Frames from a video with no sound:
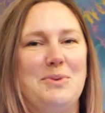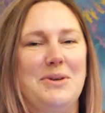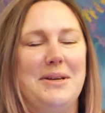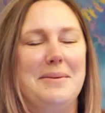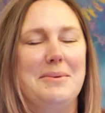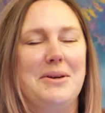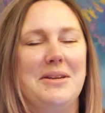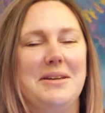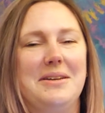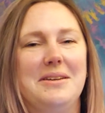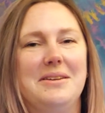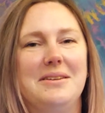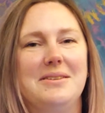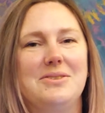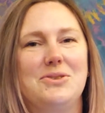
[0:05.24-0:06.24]
morning I'm going
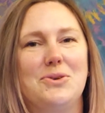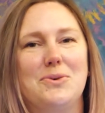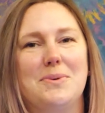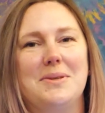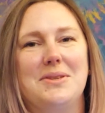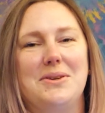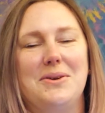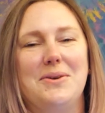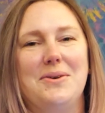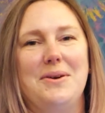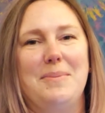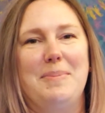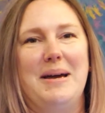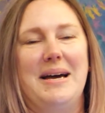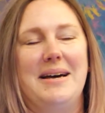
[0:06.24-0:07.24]
to talk with you
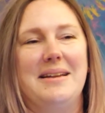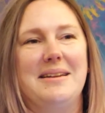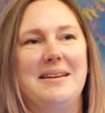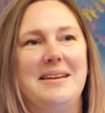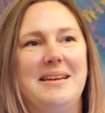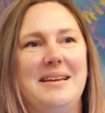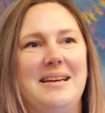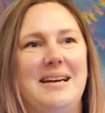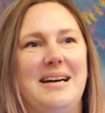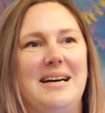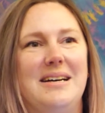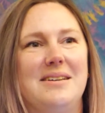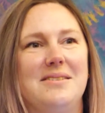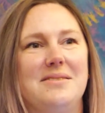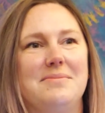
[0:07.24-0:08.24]
about
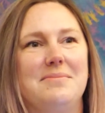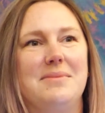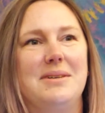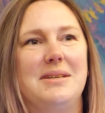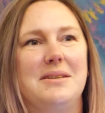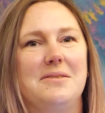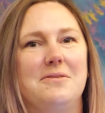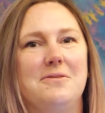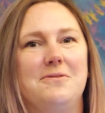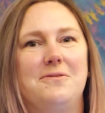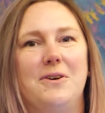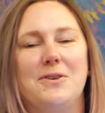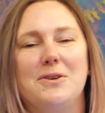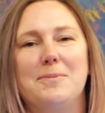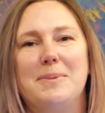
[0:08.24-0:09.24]

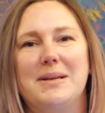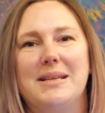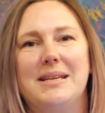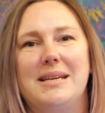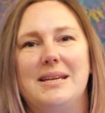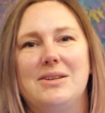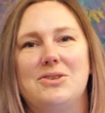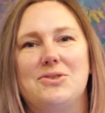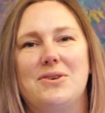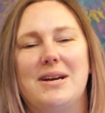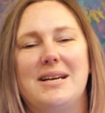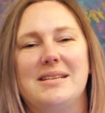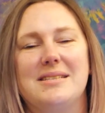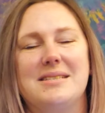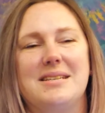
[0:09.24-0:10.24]
vulnerability and
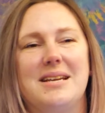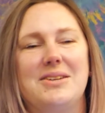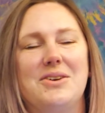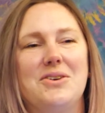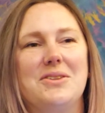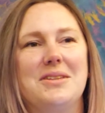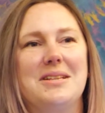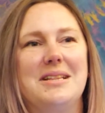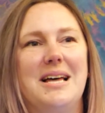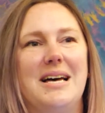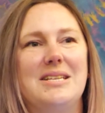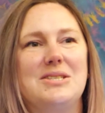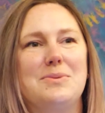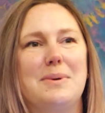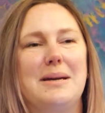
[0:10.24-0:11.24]
trust. I know that
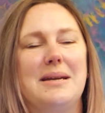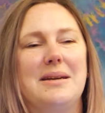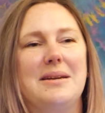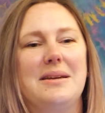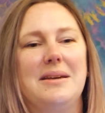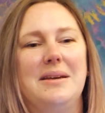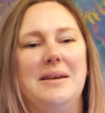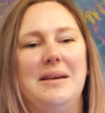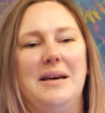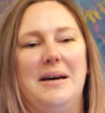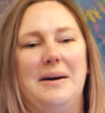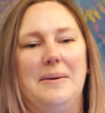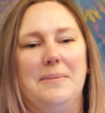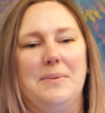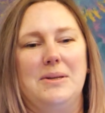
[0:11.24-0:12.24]
last week
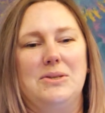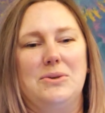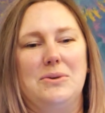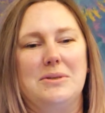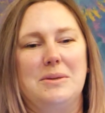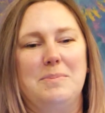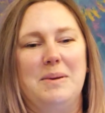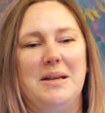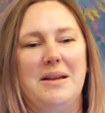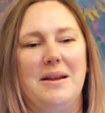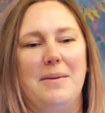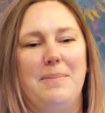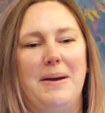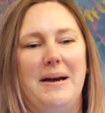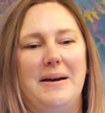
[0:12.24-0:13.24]
we talked a bit
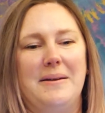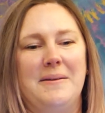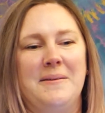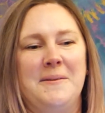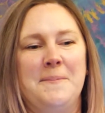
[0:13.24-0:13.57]
about